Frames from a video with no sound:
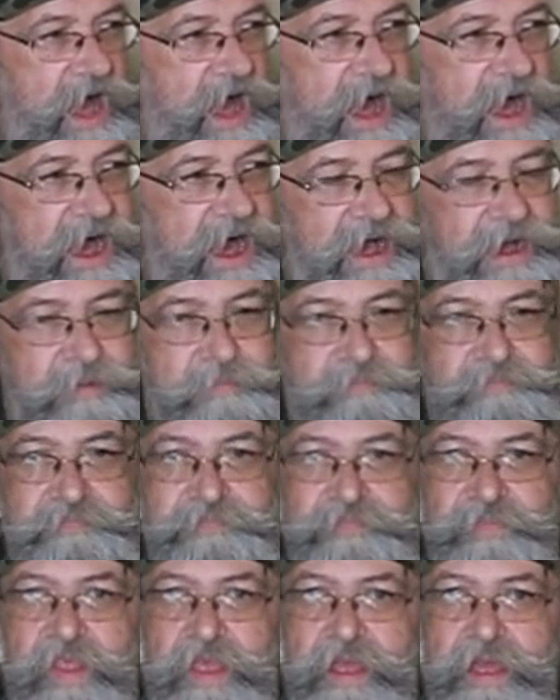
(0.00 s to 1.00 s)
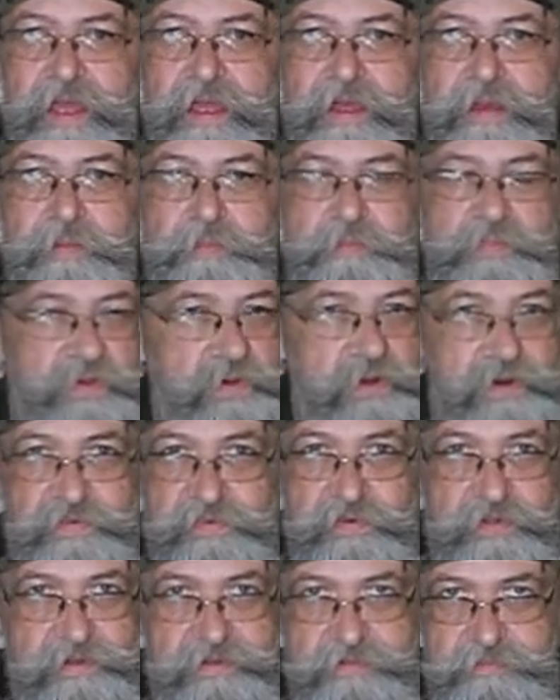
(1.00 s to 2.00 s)
Um,
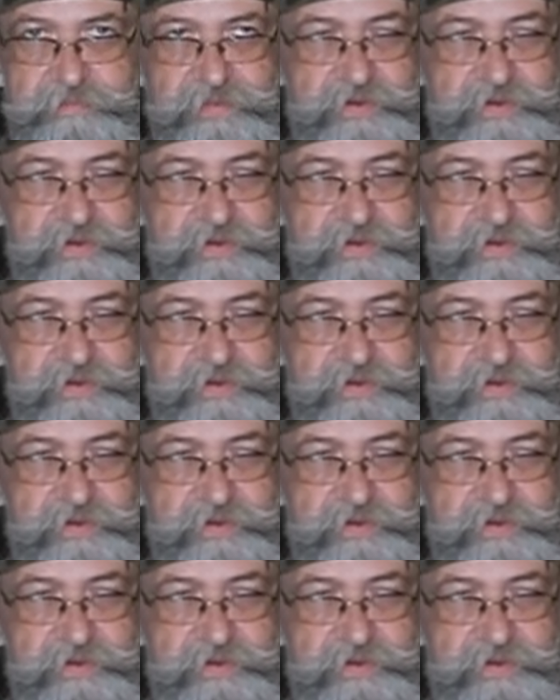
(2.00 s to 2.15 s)
beautiful,